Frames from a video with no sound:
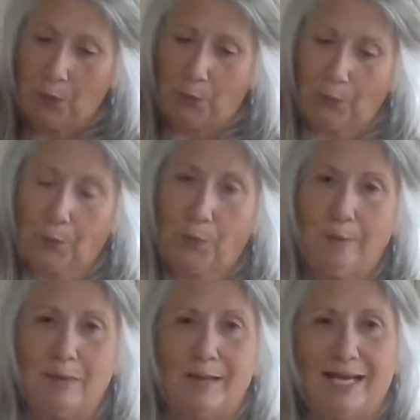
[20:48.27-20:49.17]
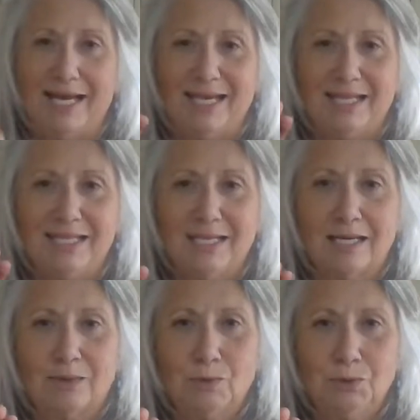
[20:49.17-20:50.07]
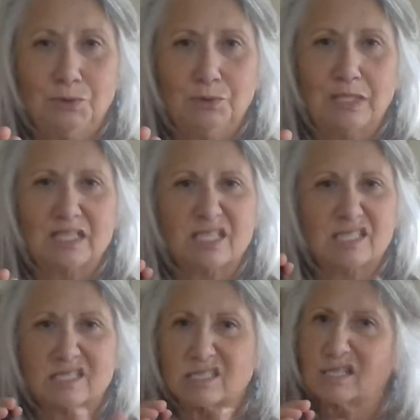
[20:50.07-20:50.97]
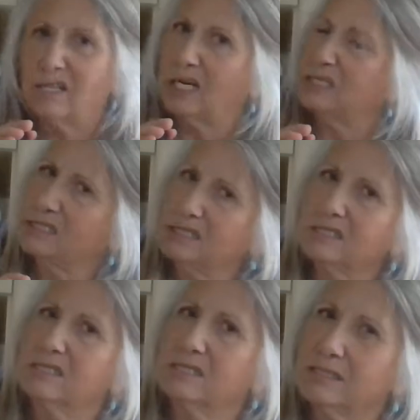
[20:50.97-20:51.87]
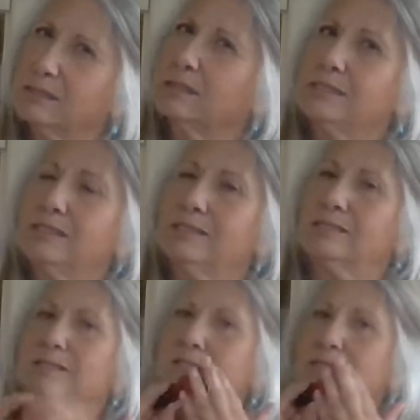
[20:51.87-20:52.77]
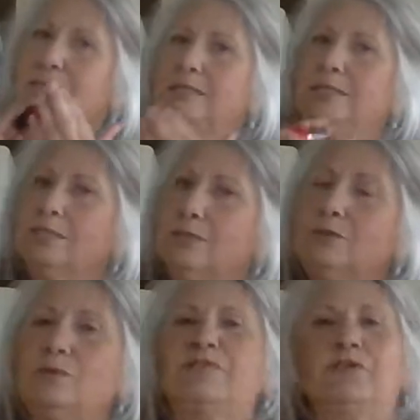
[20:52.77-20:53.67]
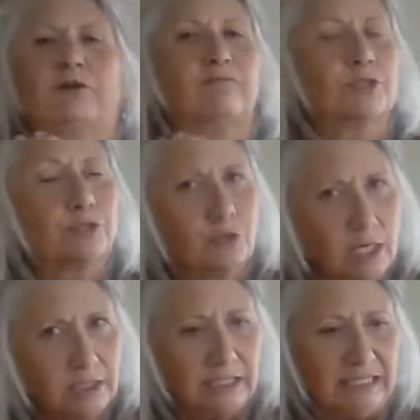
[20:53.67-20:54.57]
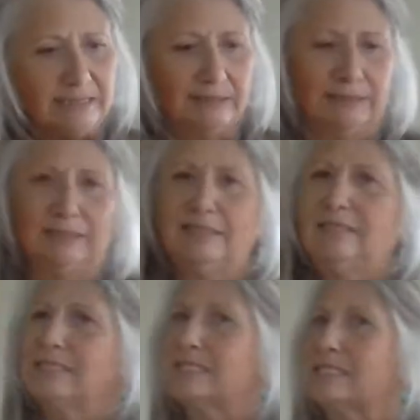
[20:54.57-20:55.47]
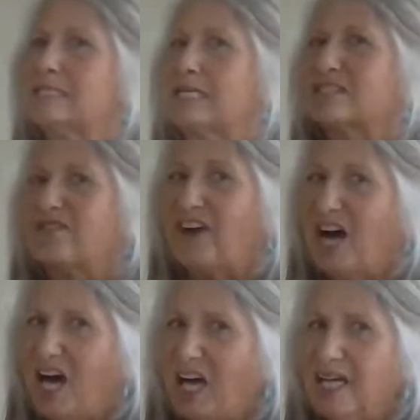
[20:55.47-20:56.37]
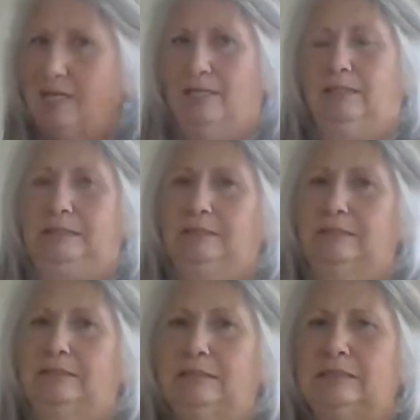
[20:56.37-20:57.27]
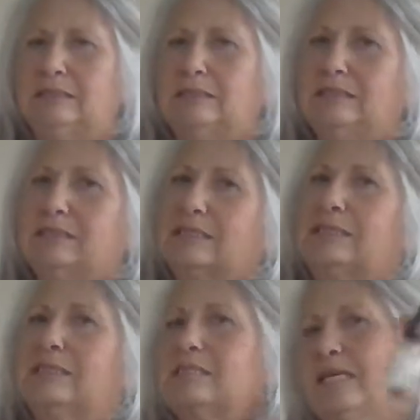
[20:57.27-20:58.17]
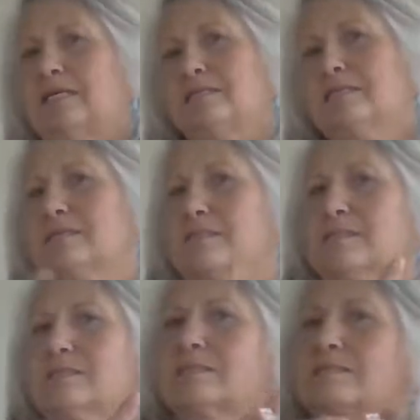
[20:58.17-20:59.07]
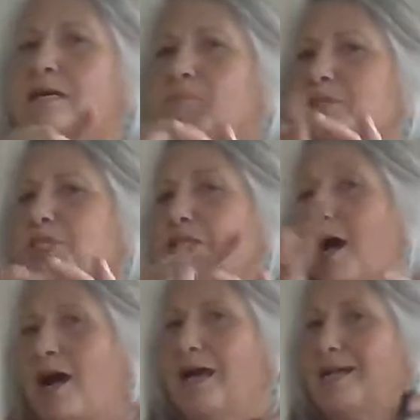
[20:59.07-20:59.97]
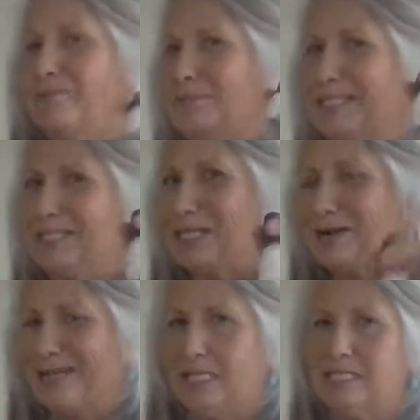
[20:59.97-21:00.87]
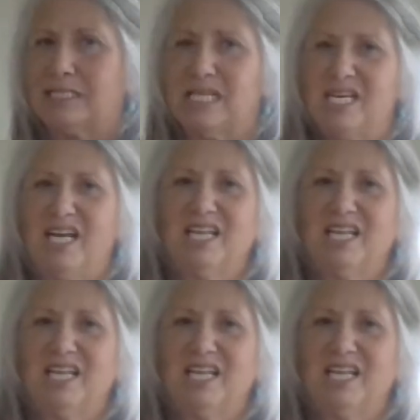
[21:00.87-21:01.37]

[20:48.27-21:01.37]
Ruby Red. Ooh, this is a classic. This is a classic. You know, if you're ever struggling, this says fun. This says I'm shy, I'm mysterious.